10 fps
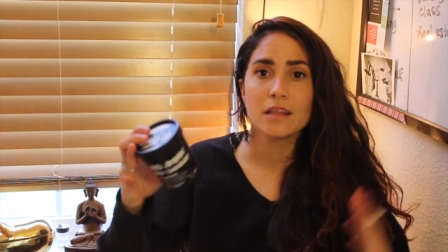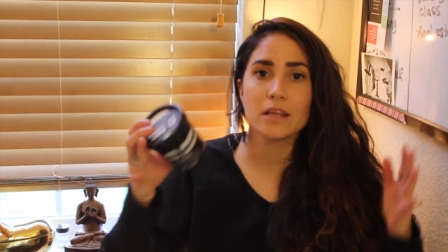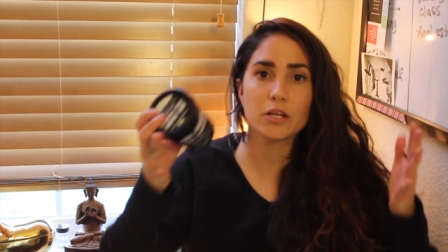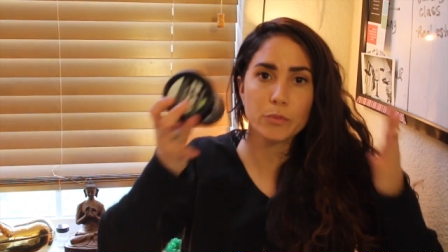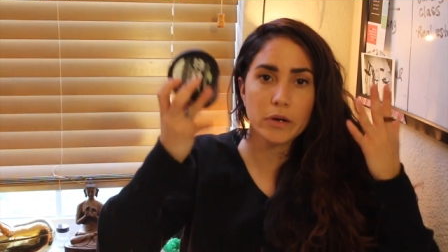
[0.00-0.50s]

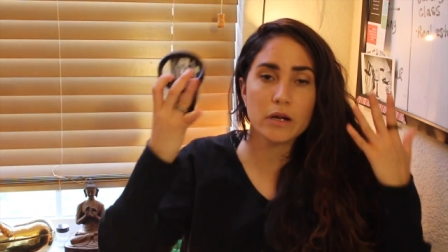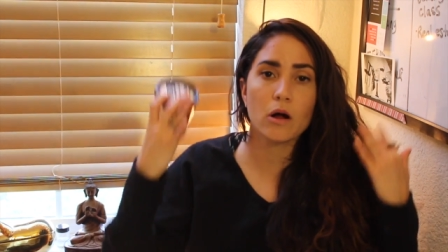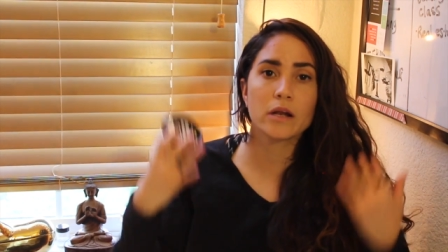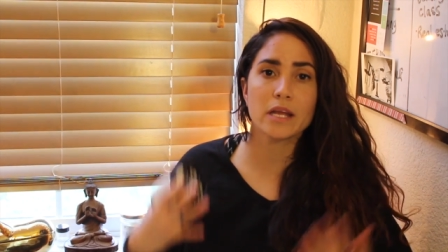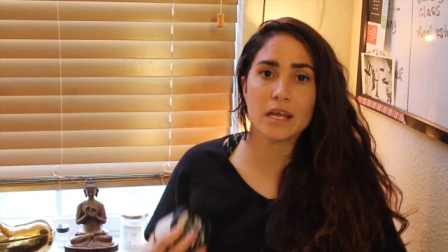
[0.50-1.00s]
then you put it
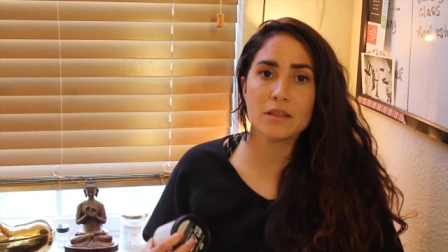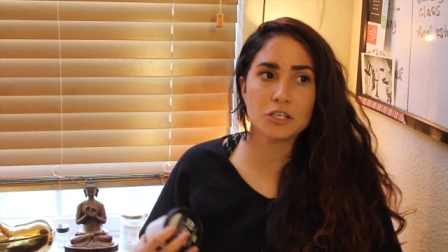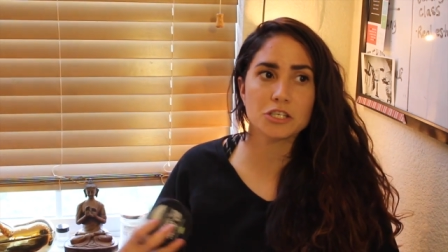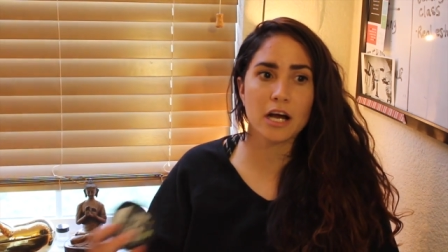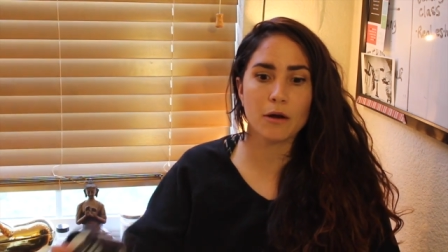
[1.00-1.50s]
on in
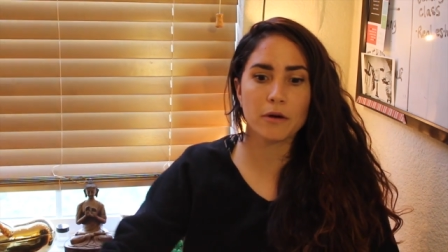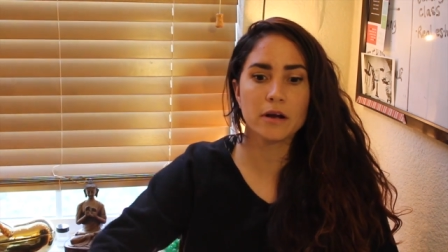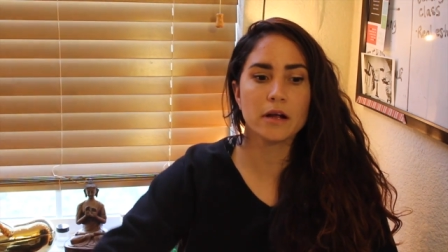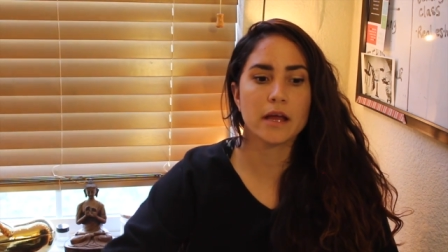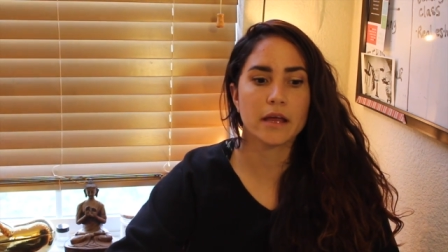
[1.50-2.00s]
the
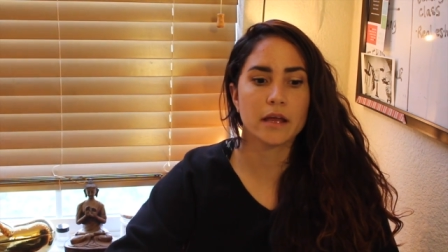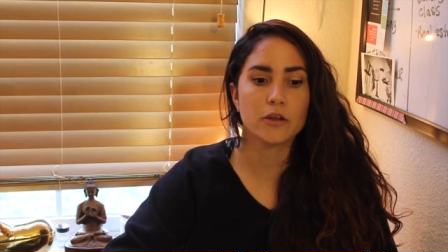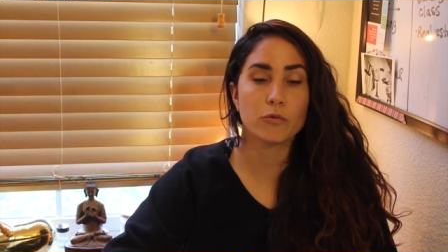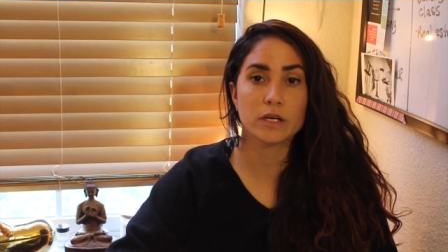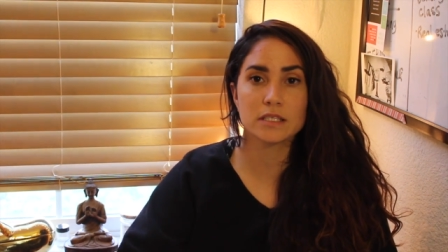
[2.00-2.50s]
shower
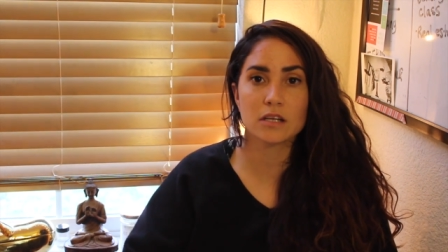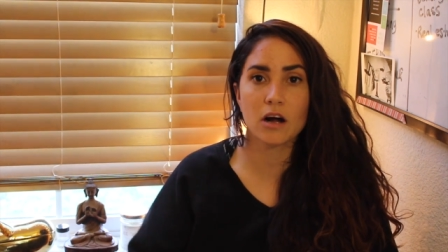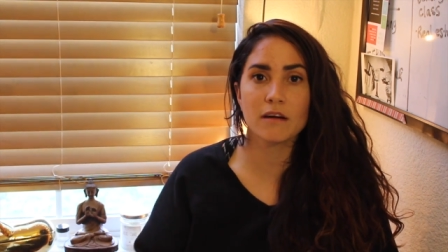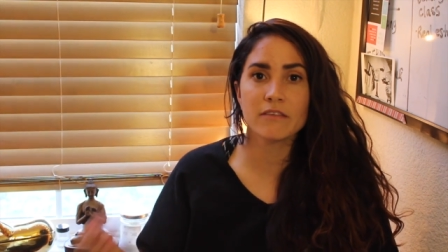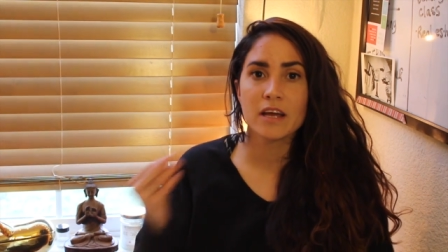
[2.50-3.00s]
and you rinse it
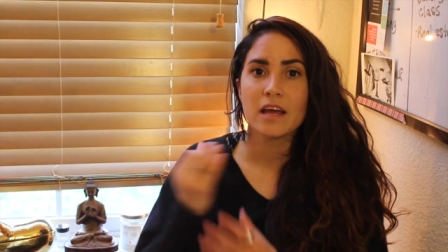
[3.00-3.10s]
off,